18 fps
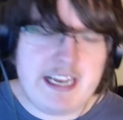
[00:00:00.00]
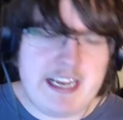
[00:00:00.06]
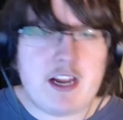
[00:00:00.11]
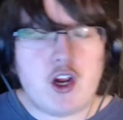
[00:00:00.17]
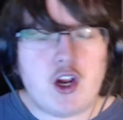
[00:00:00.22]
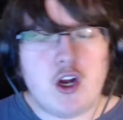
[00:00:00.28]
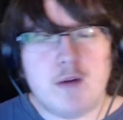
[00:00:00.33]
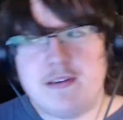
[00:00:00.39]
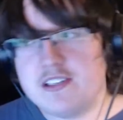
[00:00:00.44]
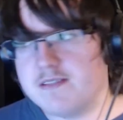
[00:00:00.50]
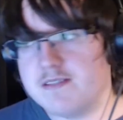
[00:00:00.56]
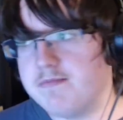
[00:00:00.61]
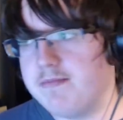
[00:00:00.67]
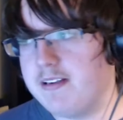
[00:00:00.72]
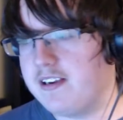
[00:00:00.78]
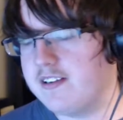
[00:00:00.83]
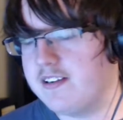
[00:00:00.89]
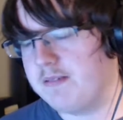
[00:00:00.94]
It could be just
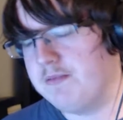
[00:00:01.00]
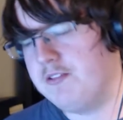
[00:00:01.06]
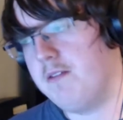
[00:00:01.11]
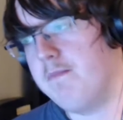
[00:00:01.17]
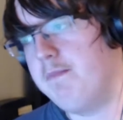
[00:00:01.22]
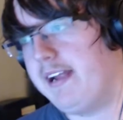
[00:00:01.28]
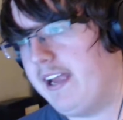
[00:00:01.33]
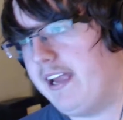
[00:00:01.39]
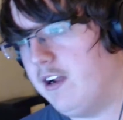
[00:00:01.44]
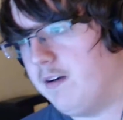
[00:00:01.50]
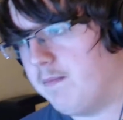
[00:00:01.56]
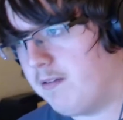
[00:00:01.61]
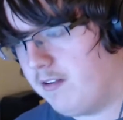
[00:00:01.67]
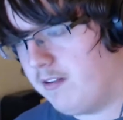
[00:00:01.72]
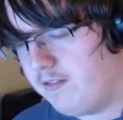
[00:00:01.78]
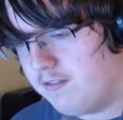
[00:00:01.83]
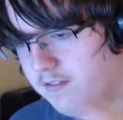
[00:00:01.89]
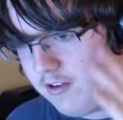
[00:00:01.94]
because I'm not picking up
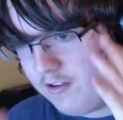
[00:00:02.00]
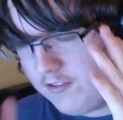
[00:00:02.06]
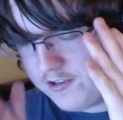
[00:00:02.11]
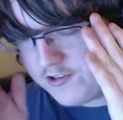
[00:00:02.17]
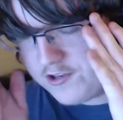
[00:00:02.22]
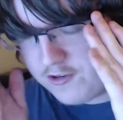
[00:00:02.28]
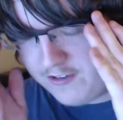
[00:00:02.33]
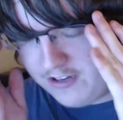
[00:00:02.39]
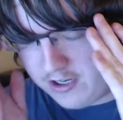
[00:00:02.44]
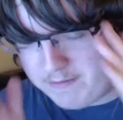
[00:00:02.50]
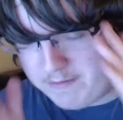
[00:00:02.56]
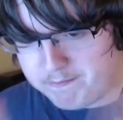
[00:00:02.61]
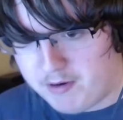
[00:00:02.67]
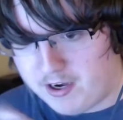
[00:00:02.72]
on the storyline, but